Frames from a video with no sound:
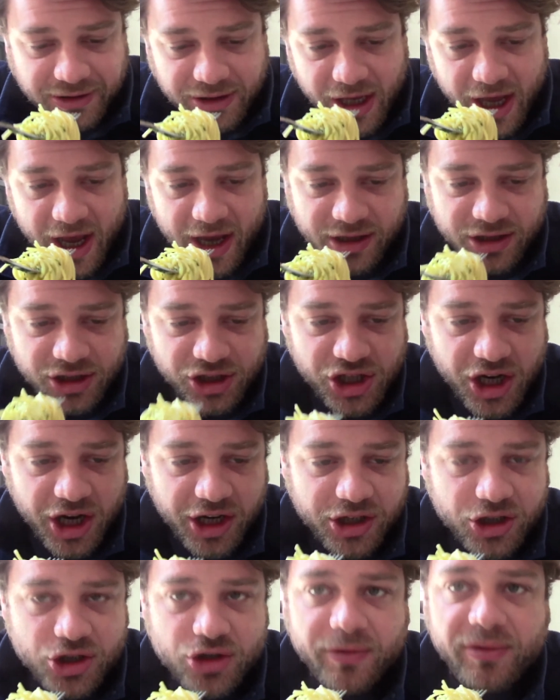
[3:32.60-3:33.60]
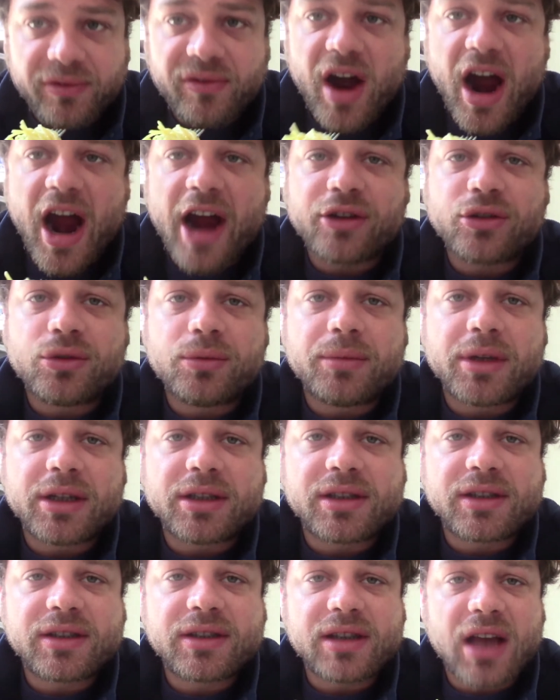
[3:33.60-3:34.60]
exchange of
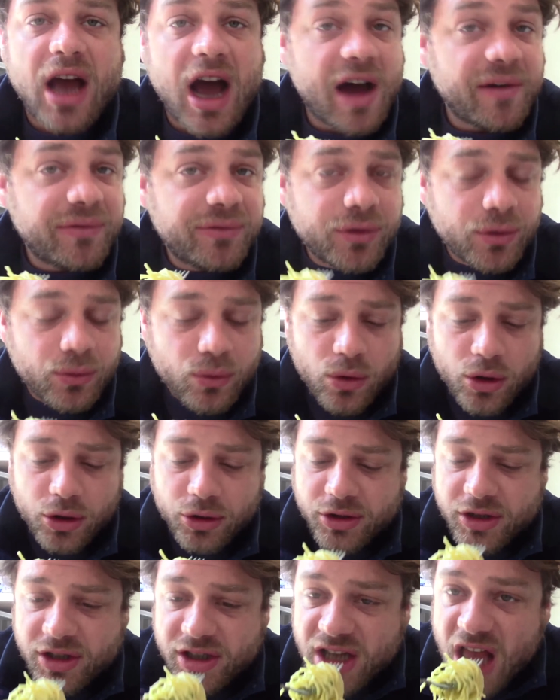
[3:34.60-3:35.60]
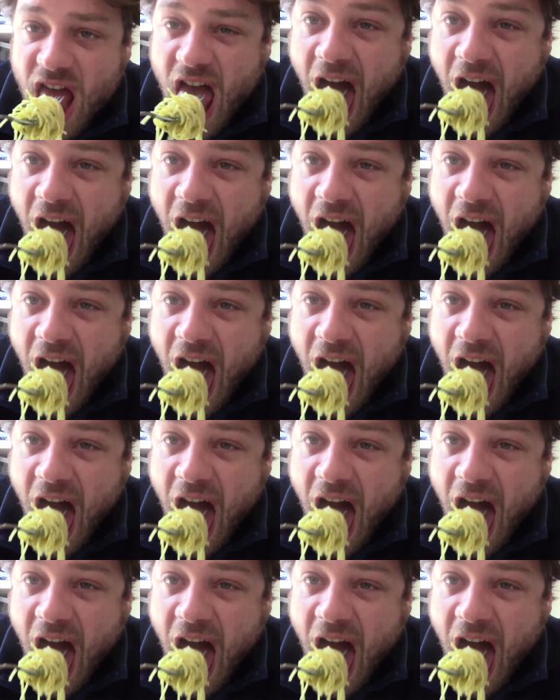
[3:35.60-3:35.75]
arguments afterwards.